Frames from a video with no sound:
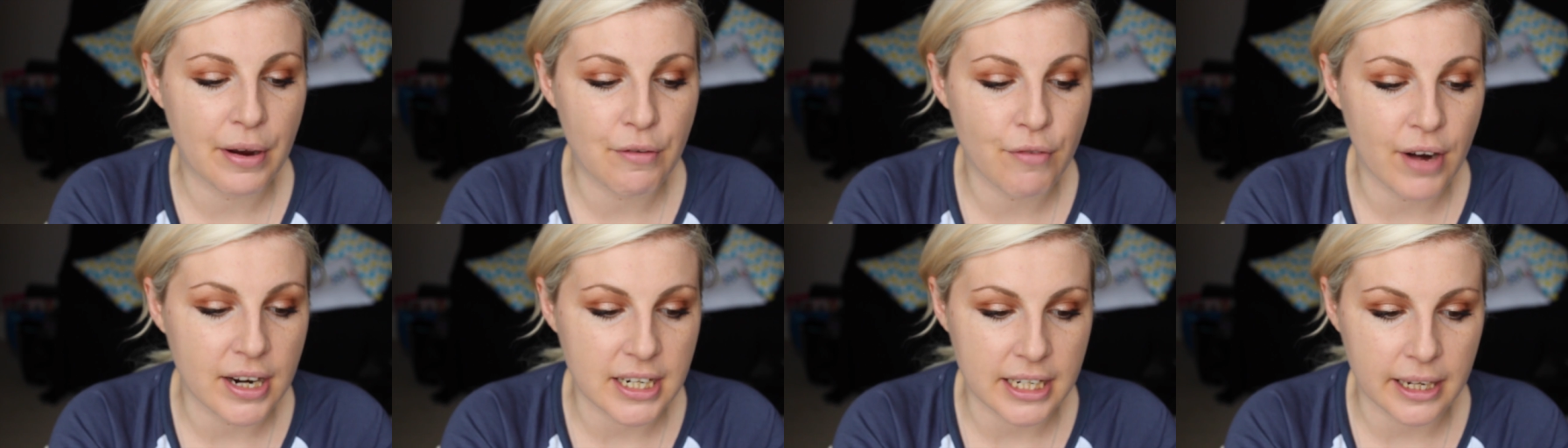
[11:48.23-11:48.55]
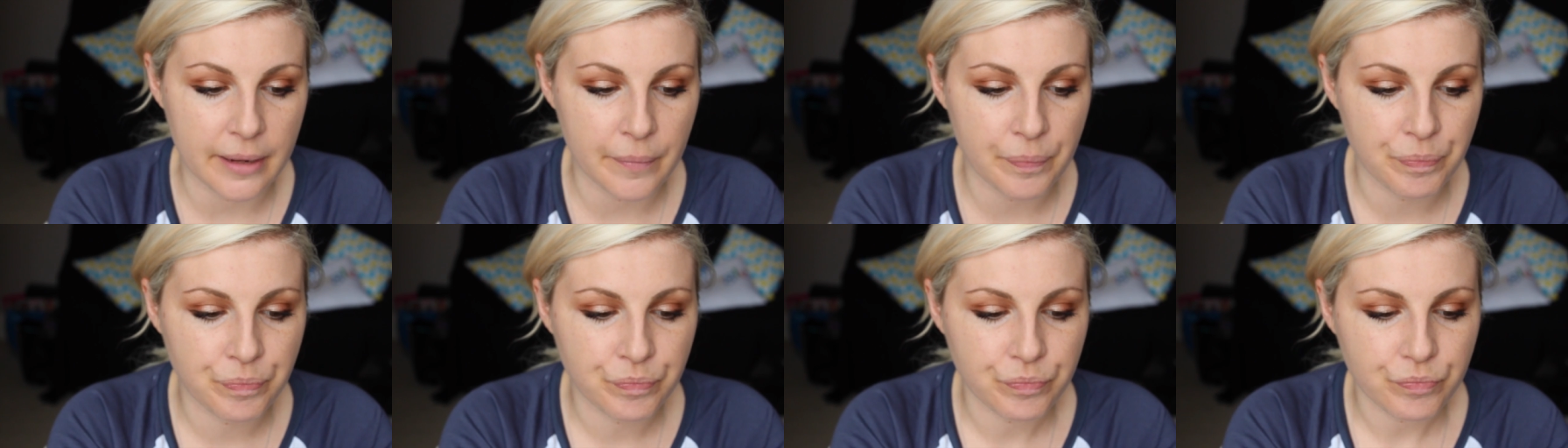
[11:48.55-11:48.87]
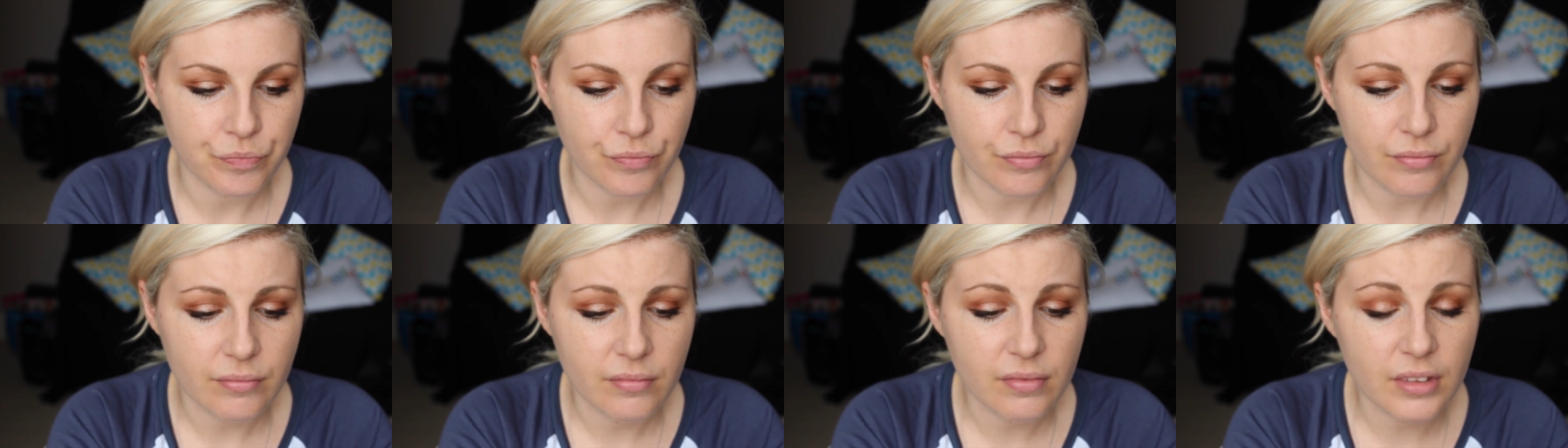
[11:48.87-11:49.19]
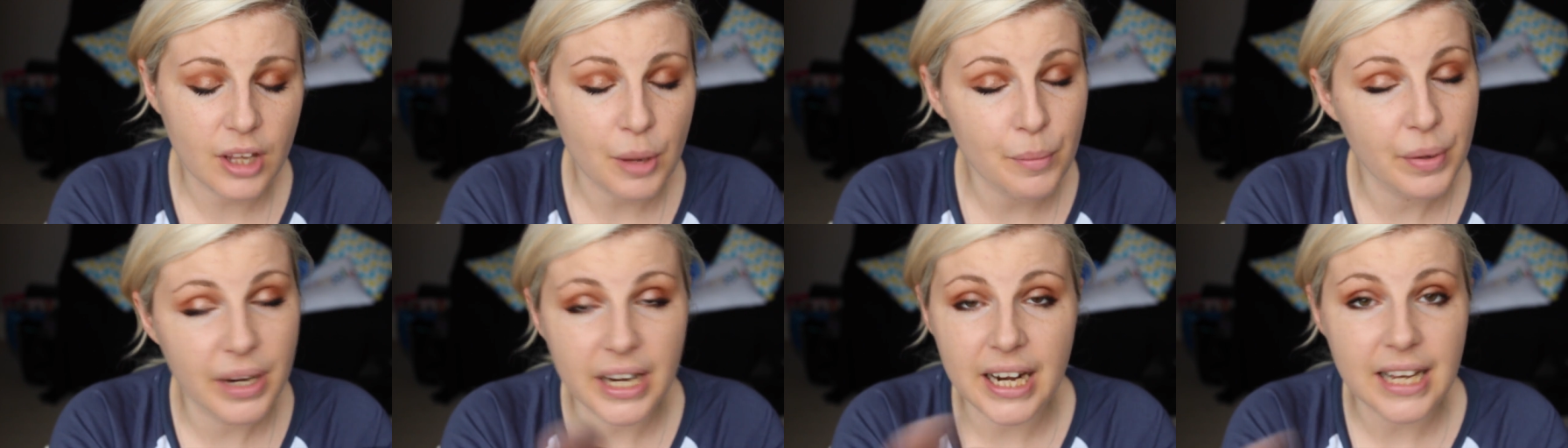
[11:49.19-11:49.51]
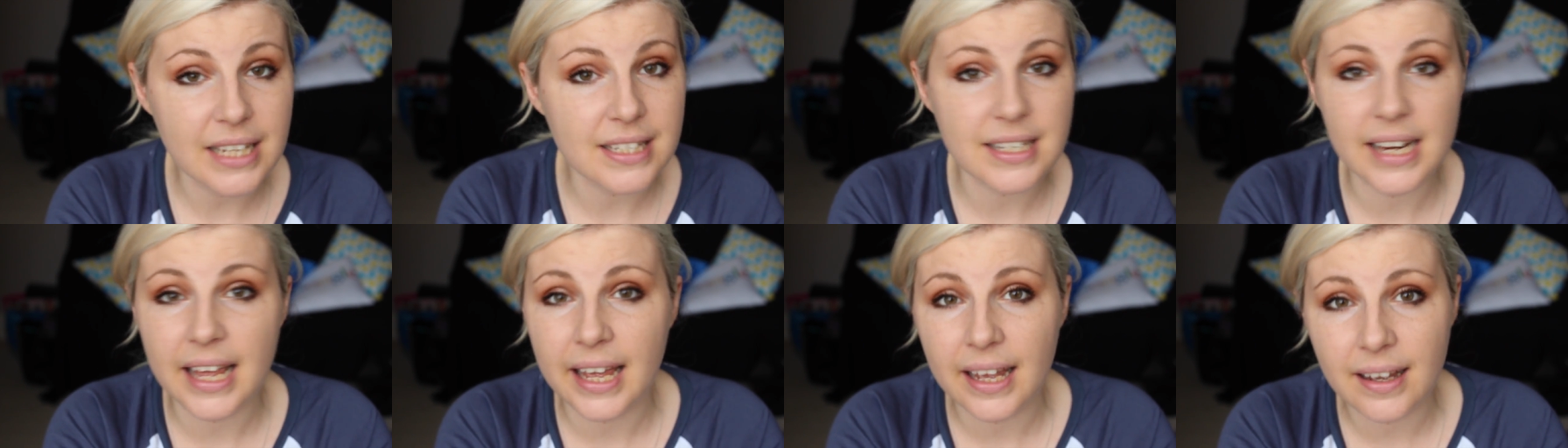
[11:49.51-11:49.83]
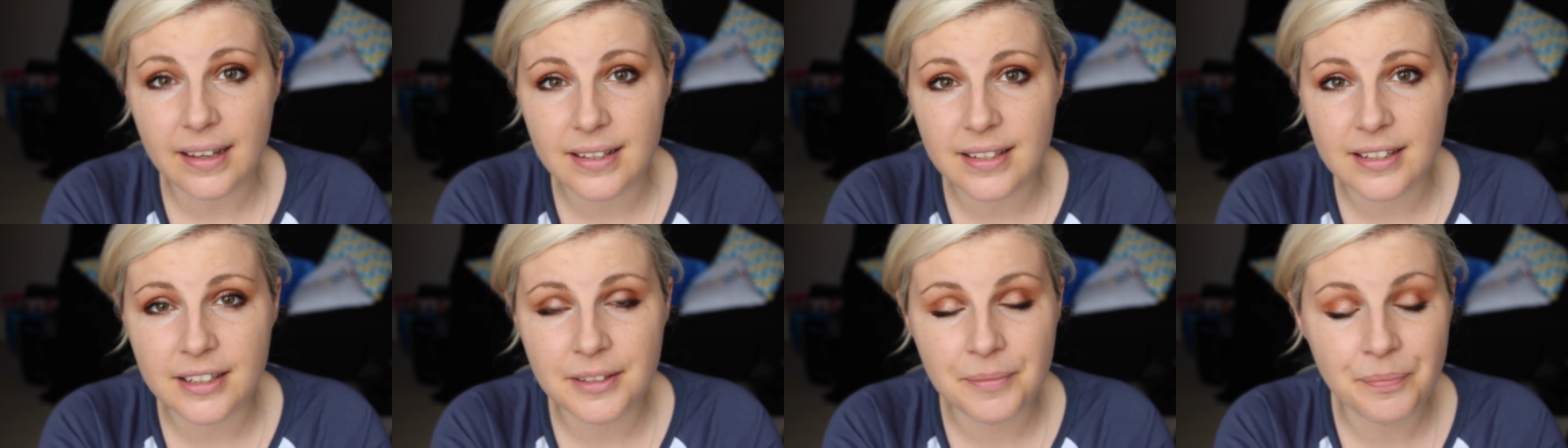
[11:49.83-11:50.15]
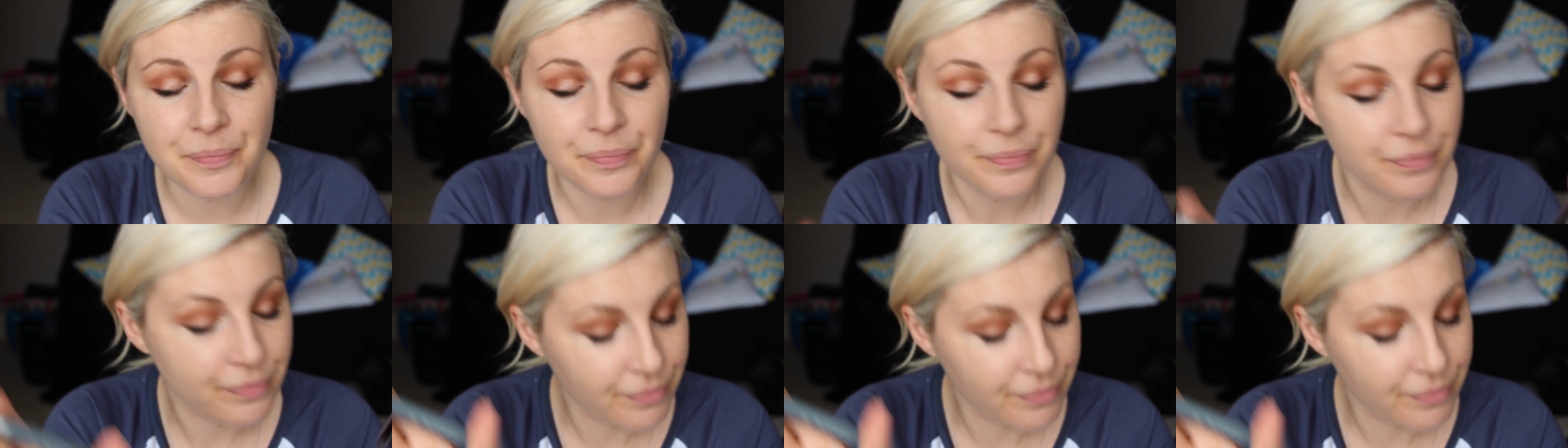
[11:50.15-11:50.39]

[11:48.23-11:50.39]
I read it. But it is NYX.